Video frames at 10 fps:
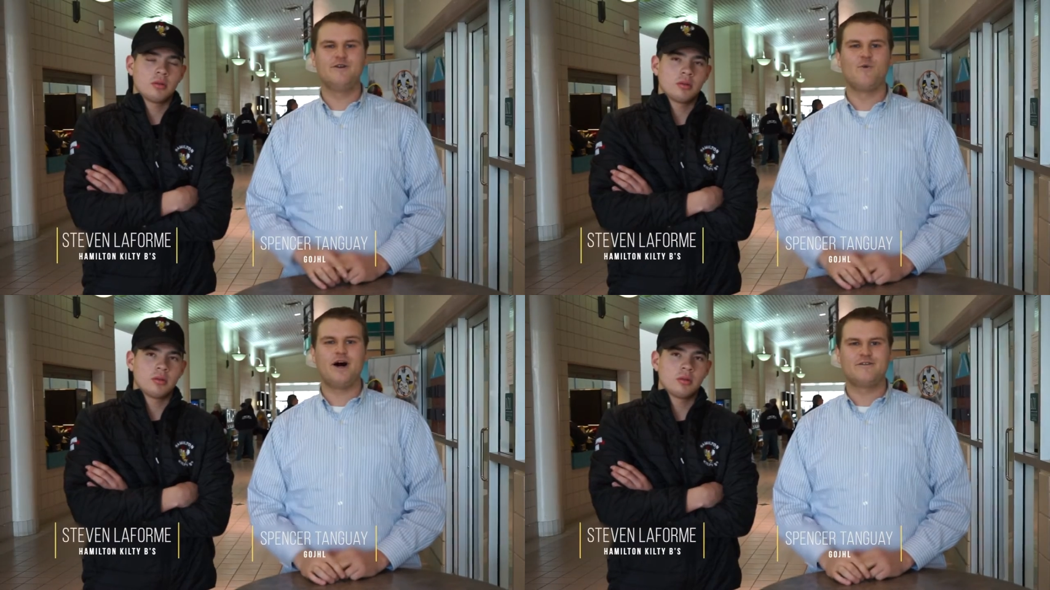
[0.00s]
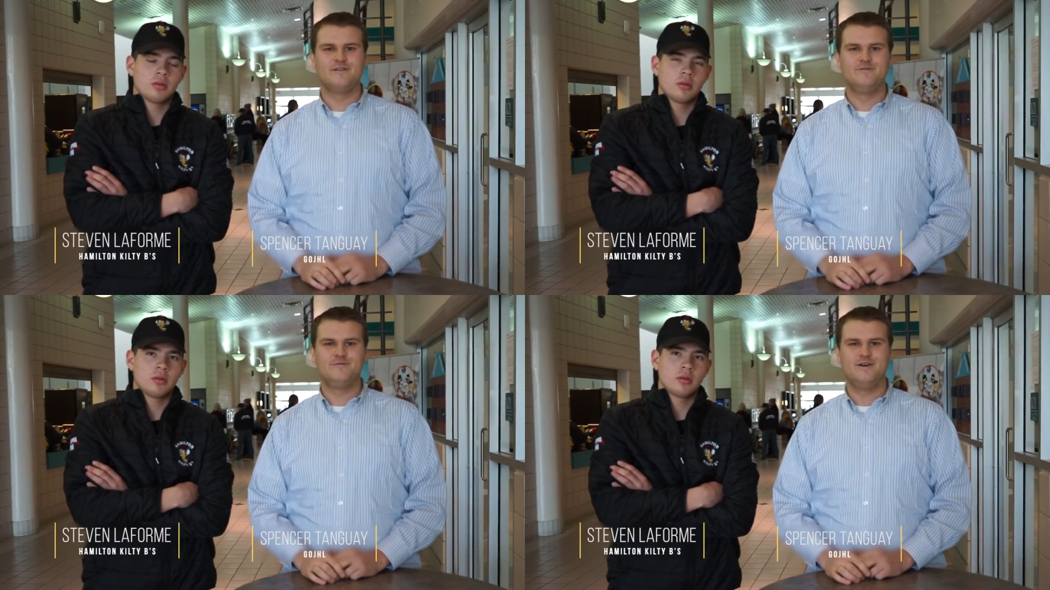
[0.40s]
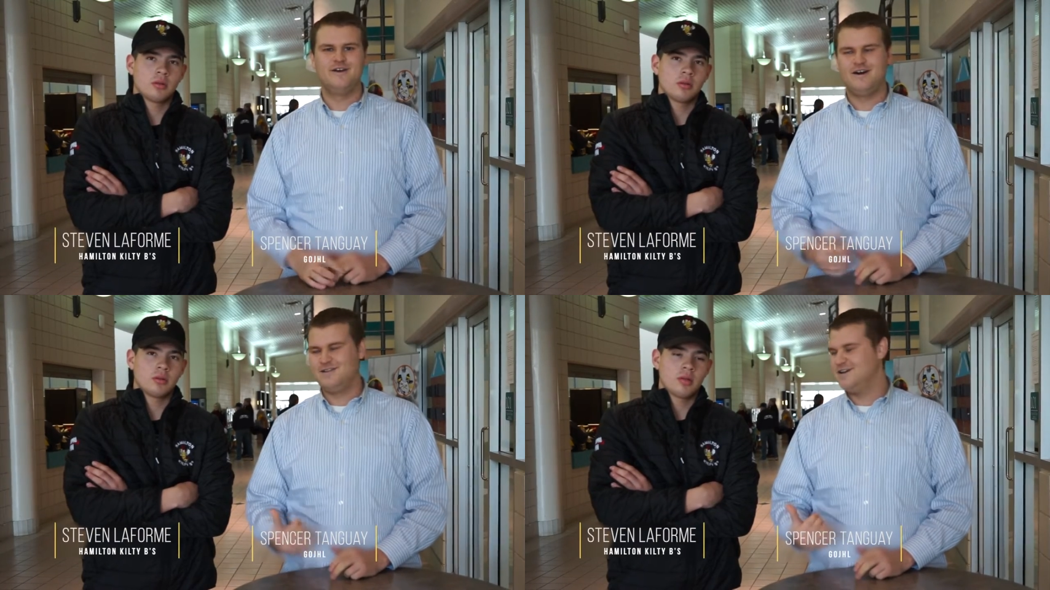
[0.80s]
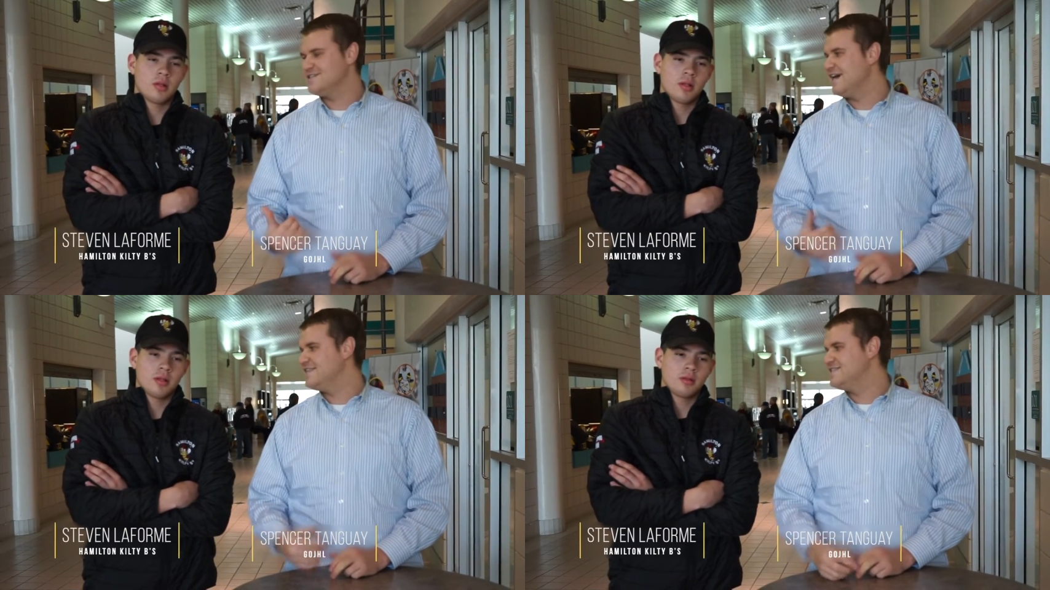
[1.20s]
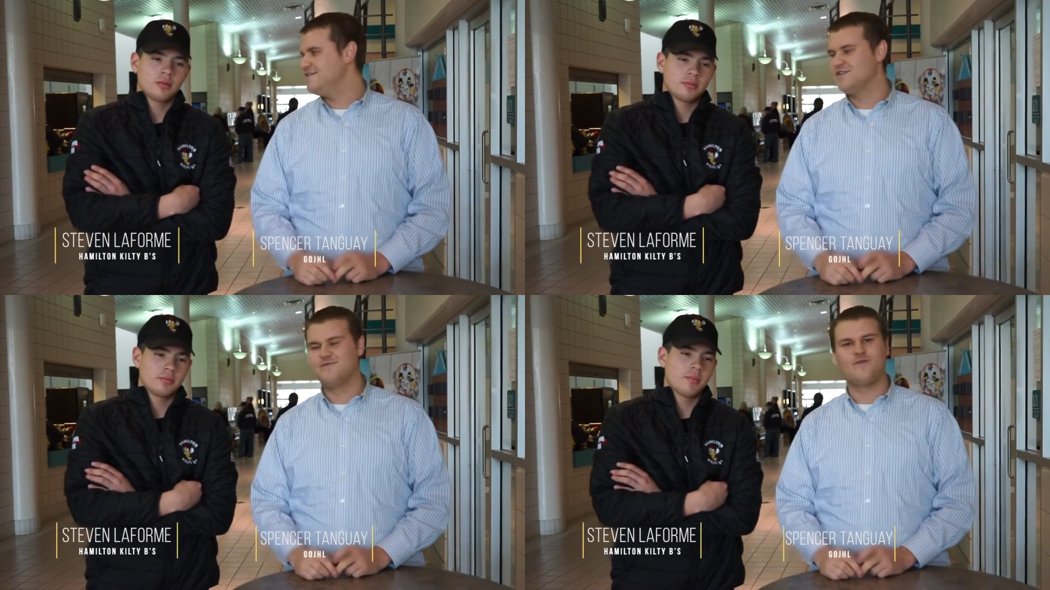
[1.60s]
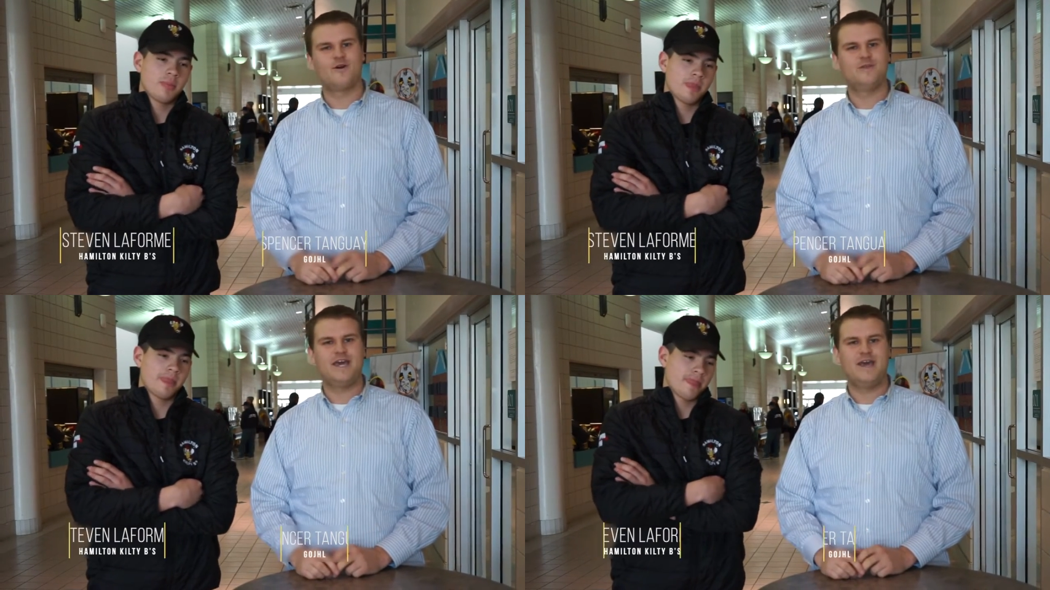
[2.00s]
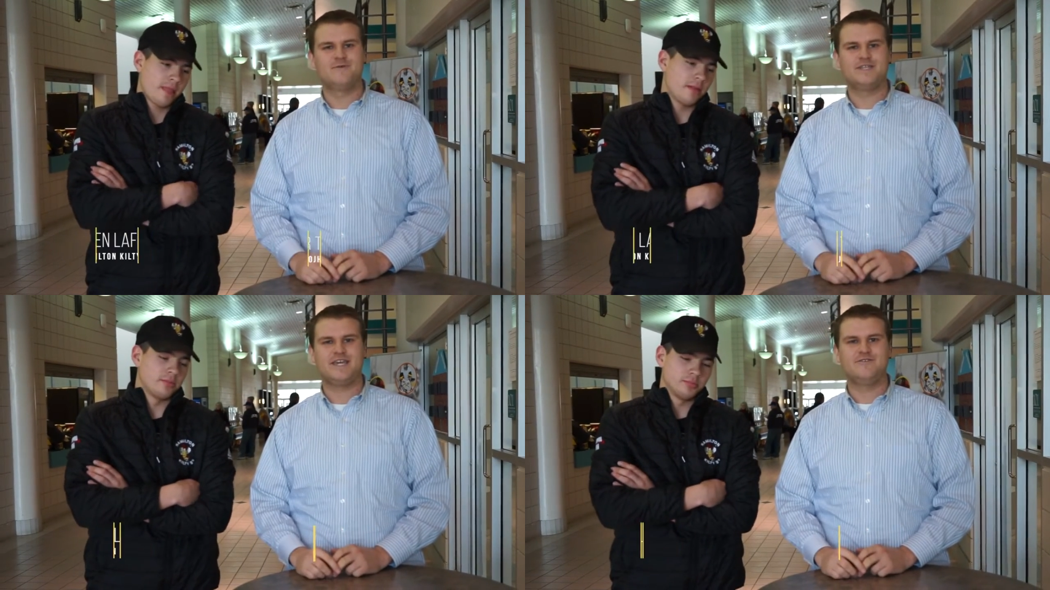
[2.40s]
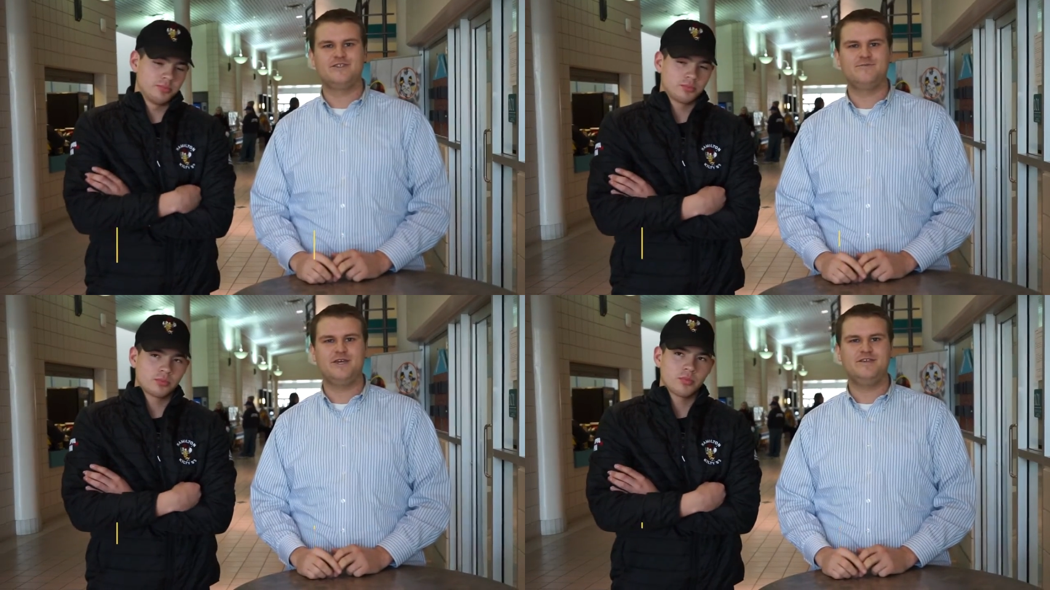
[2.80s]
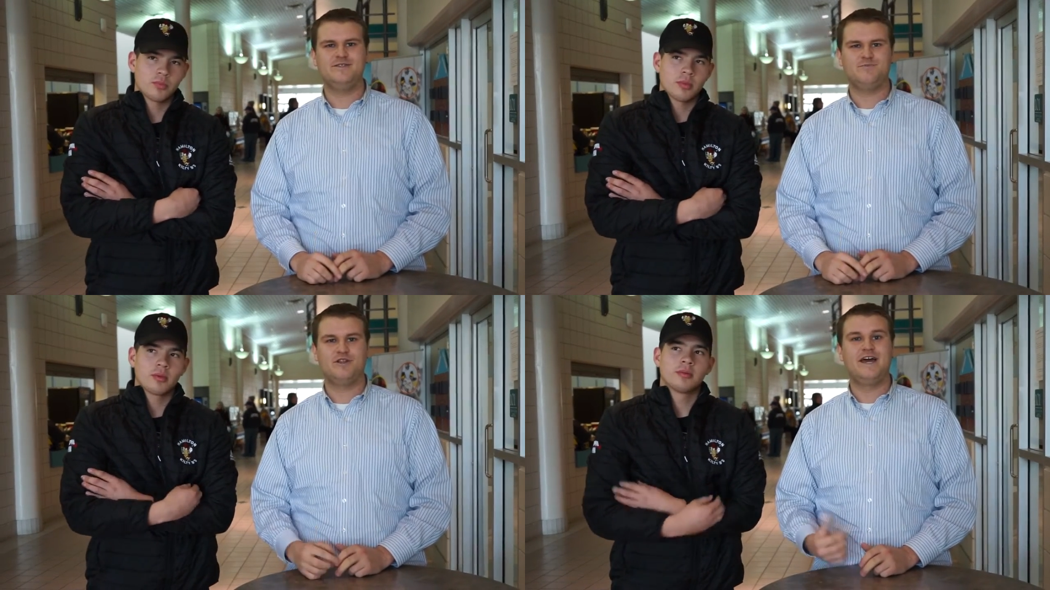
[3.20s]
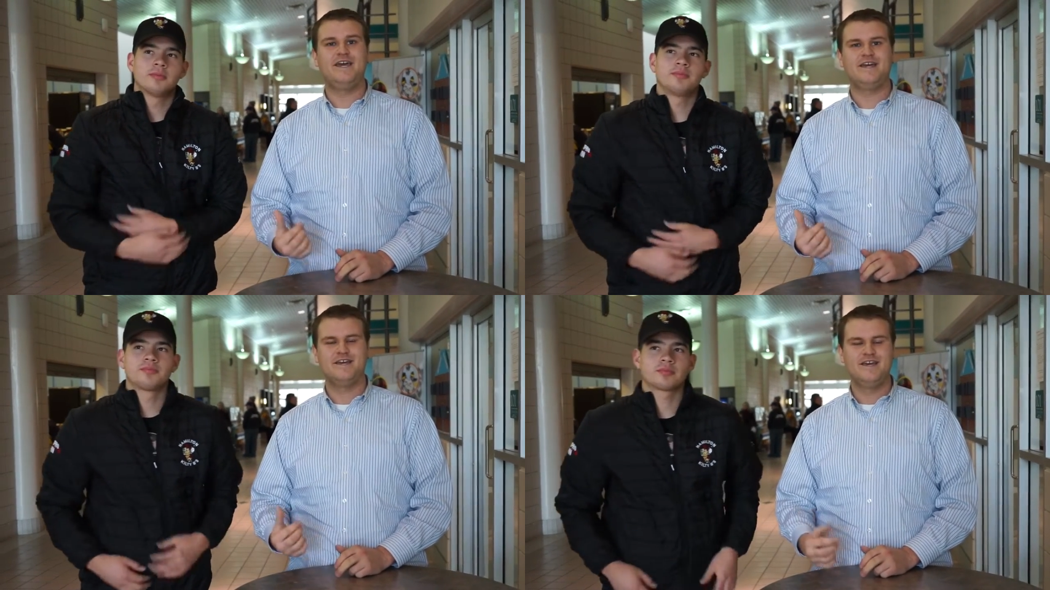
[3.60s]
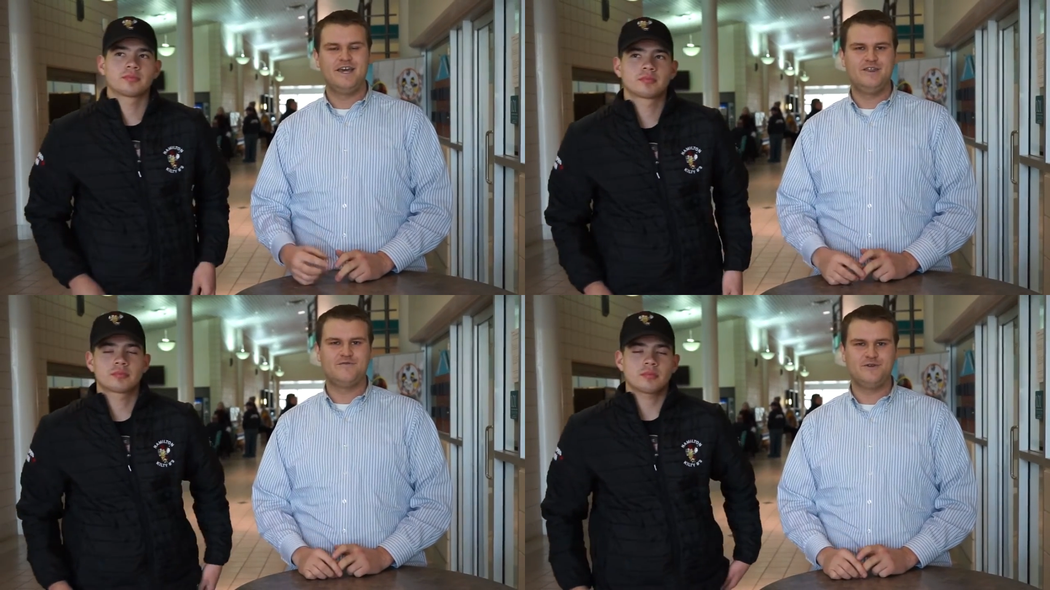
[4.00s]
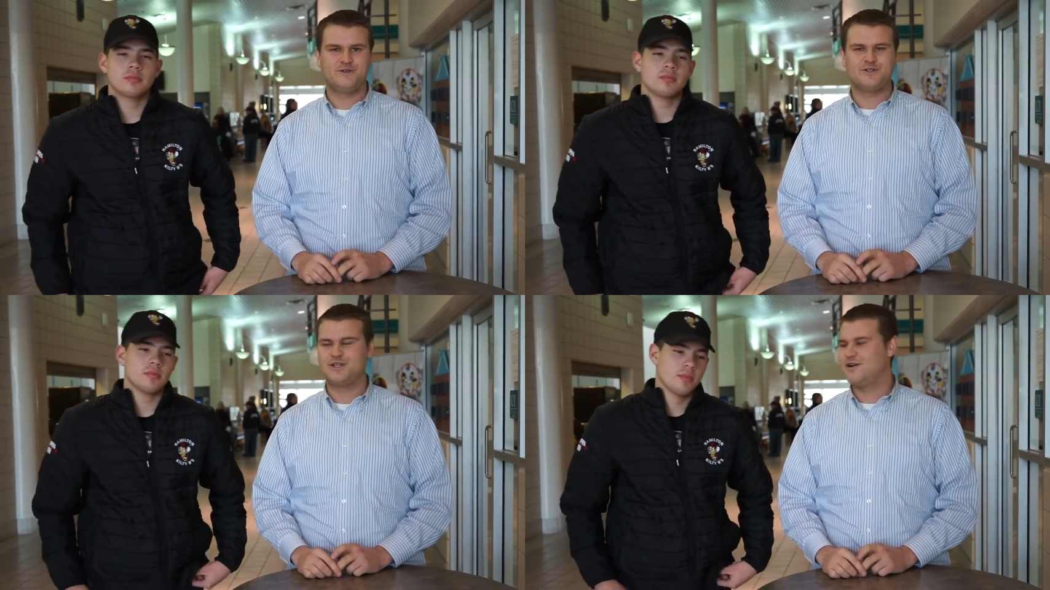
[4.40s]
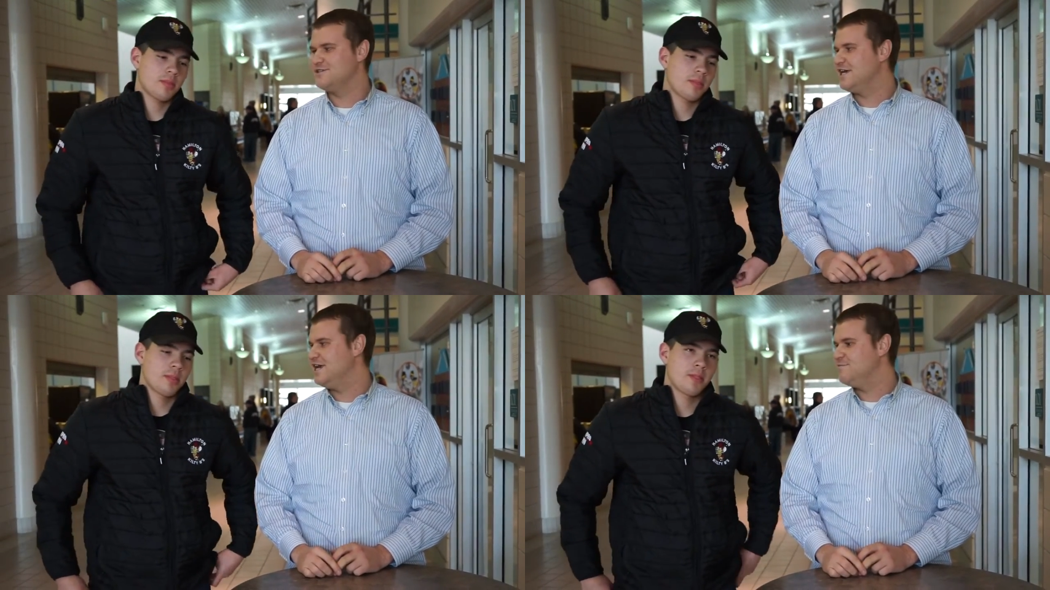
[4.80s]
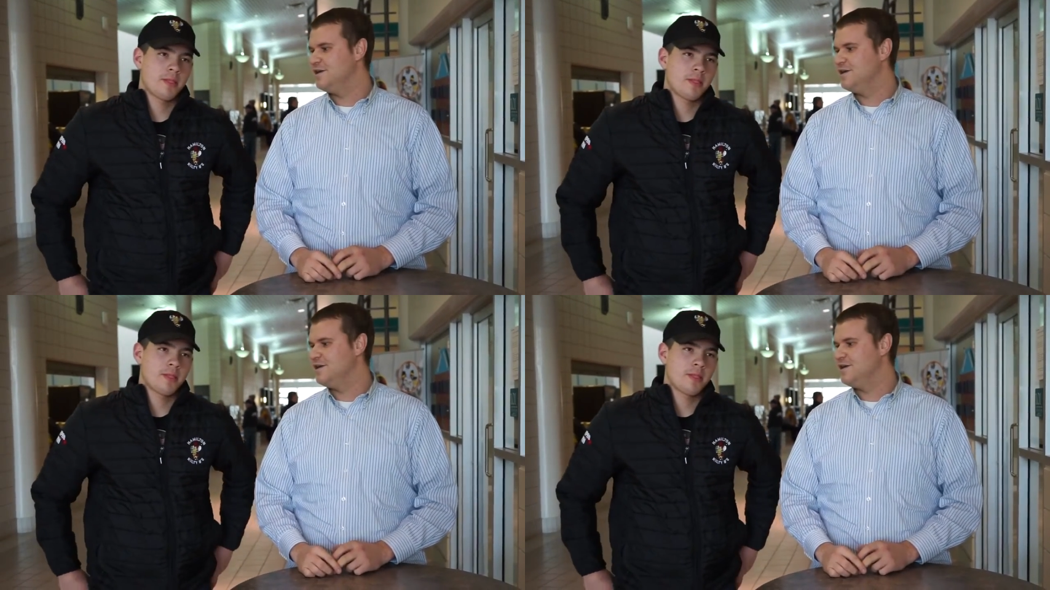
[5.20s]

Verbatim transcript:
Speaker 1: in Waterloo alongside Steven LaForme of the Hamilton Kilty B's playing in the Future Stars game.